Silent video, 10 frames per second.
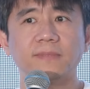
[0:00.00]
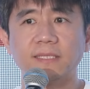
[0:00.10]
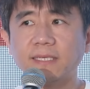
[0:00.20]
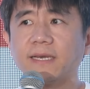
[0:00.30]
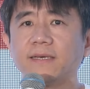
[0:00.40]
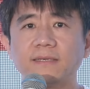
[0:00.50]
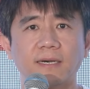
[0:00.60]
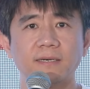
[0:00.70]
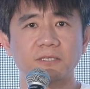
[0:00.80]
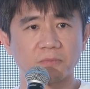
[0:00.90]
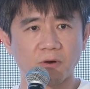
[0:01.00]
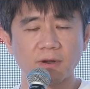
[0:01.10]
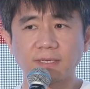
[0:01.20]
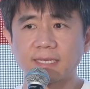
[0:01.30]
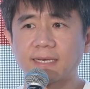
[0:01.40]
DA
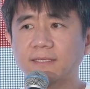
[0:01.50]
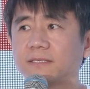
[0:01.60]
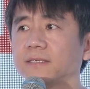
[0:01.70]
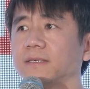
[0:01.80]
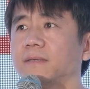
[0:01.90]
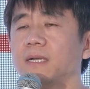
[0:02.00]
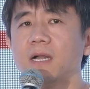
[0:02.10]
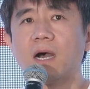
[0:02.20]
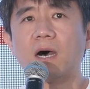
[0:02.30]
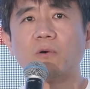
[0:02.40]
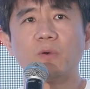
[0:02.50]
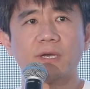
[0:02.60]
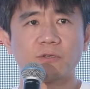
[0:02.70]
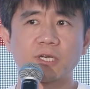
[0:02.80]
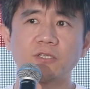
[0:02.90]
support that we
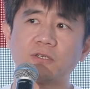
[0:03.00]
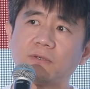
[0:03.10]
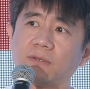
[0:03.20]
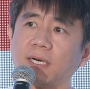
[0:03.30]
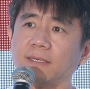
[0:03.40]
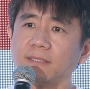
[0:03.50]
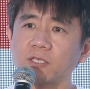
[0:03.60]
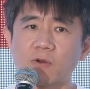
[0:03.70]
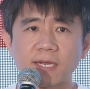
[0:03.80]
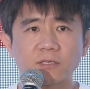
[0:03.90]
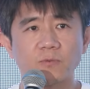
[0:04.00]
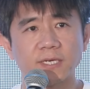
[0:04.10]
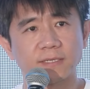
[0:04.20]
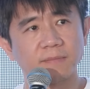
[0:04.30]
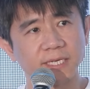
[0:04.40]
are trying to interact
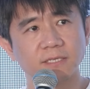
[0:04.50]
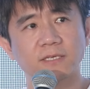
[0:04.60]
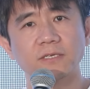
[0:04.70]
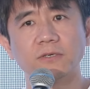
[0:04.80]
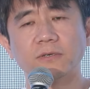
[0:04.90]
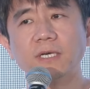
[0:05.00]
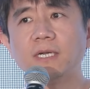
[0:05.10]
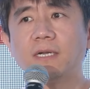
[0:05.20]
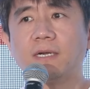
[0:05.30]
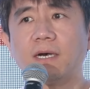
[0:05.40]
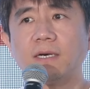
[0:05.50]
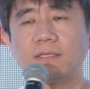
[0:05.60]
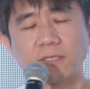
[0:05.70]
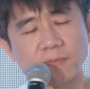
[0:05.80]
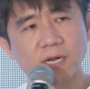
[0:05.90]
with some external,
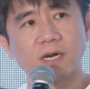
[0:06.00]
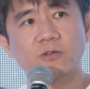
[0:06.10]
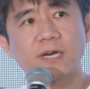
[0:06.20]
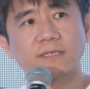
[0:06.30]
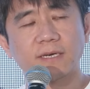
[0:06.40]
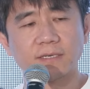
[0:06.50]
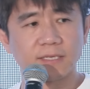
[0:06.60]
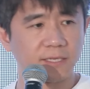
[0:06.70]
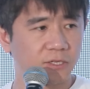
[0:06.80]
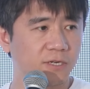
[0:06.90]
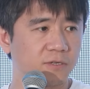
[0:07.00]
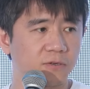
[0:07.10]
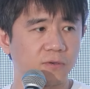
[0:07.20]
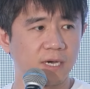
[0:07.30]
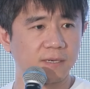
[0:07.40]
the smart contract on the
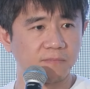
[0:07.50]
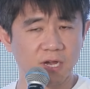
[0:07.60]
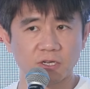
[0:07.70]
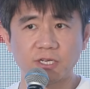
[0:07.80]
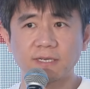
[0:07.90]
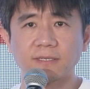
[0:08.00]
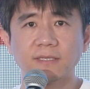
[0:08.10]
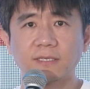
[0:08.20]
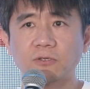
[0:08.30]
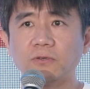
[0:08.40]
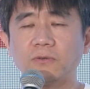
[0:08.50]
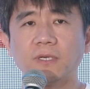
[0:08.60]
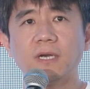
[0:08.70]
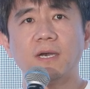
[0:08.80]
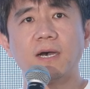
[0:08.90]
external blockchain
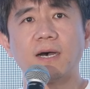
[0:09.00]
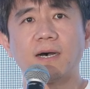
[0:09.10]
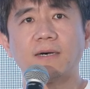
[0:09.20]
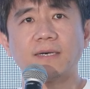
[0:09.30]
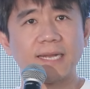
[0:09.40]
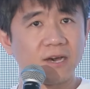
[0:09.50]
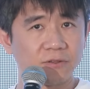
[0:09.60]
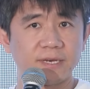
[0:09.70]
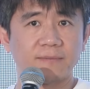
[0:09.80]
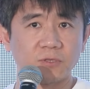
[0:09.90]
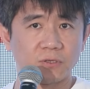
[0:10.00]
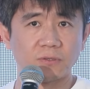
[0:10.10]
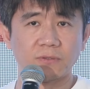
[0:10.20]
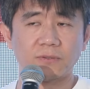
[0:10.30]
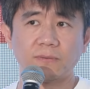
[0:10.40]
to allow them
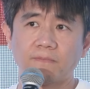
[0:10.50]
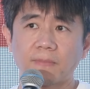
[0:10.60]
to